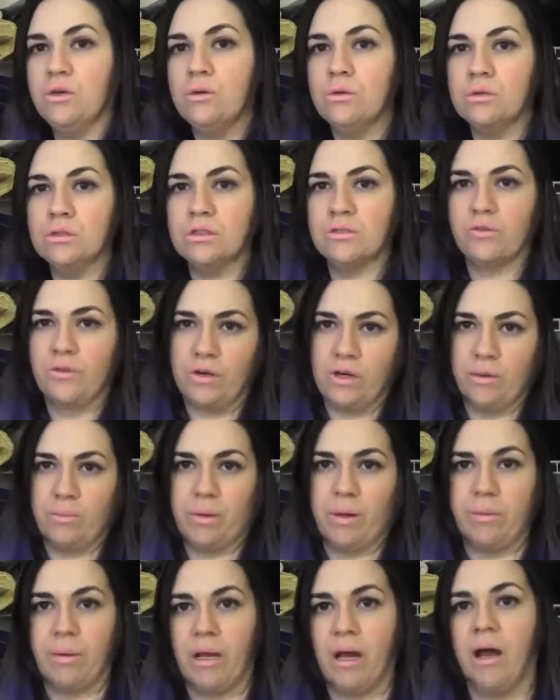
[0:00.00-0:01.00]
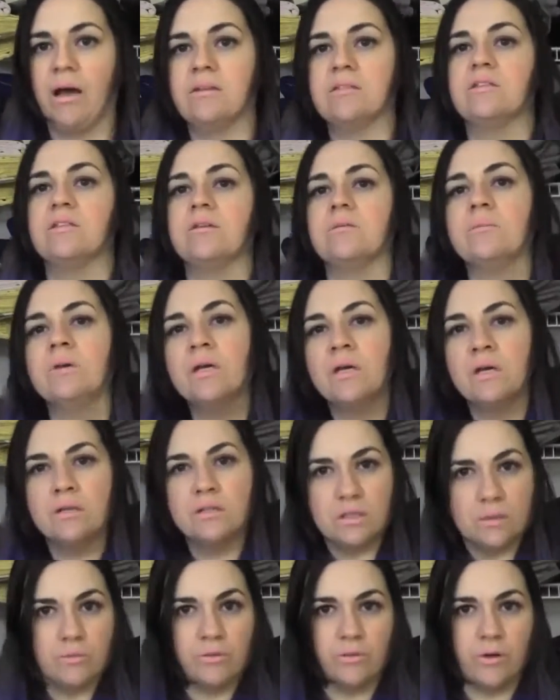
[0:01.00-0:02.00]
use for an upcoming costume.
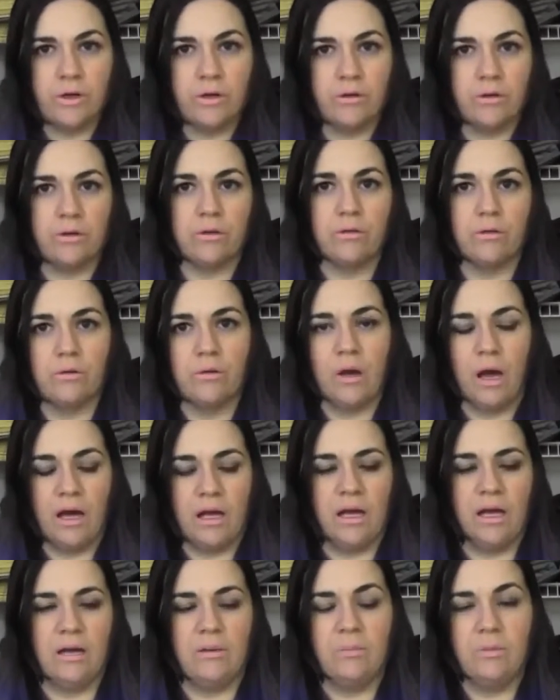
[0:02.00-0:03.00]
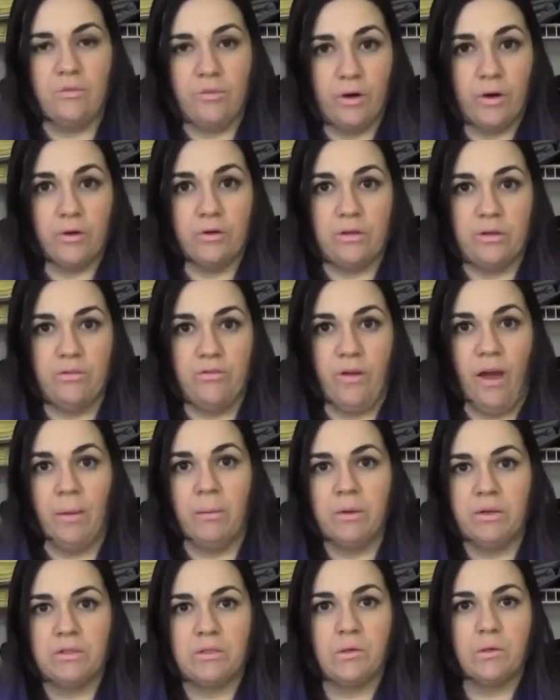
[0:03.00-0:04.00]
So before I go to the
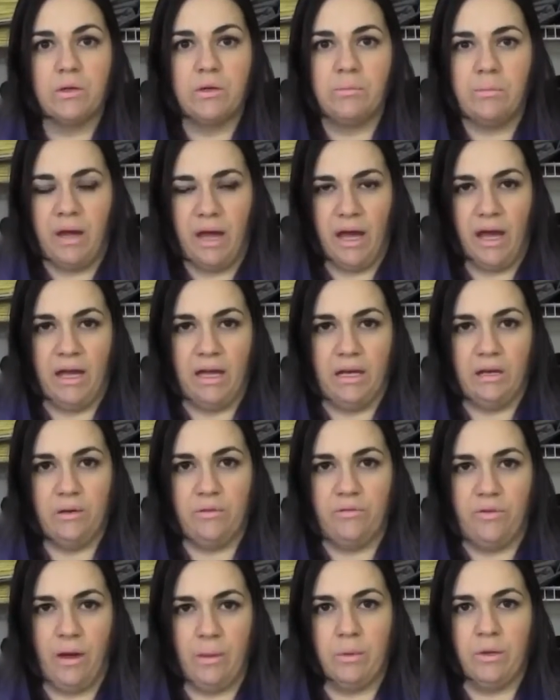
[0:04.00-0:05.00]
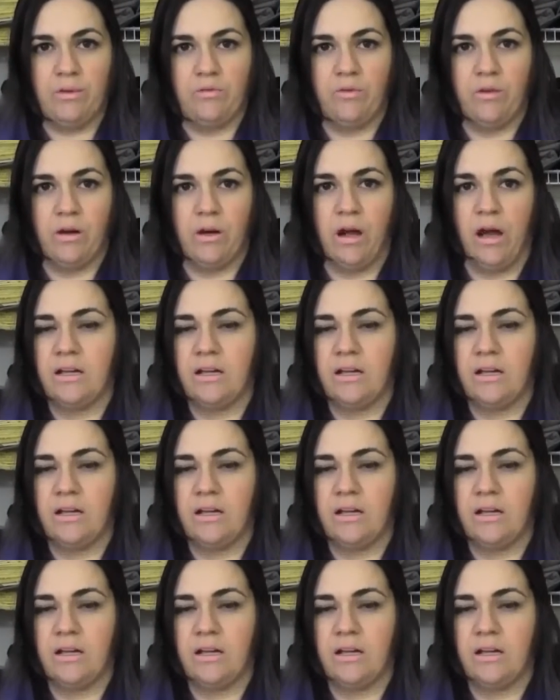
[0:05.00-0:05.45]
fabric store to buy a new fabric for a